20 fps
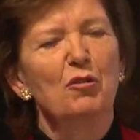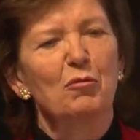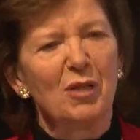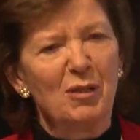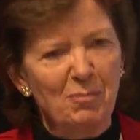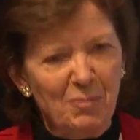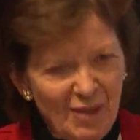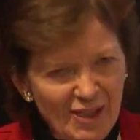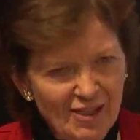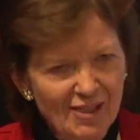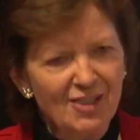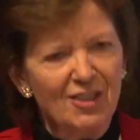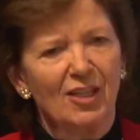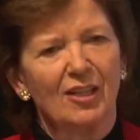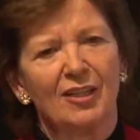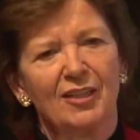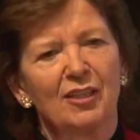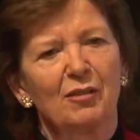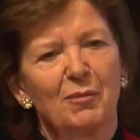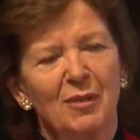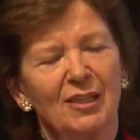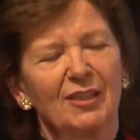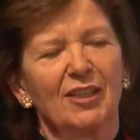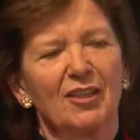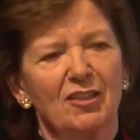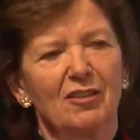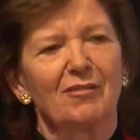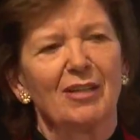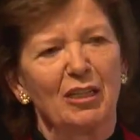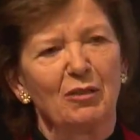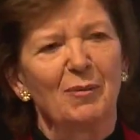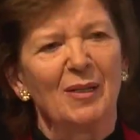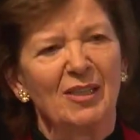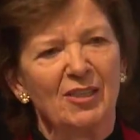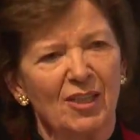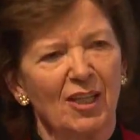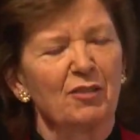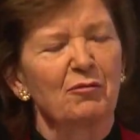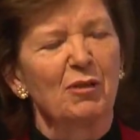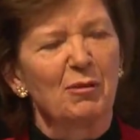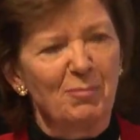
we build on the work that's already being done.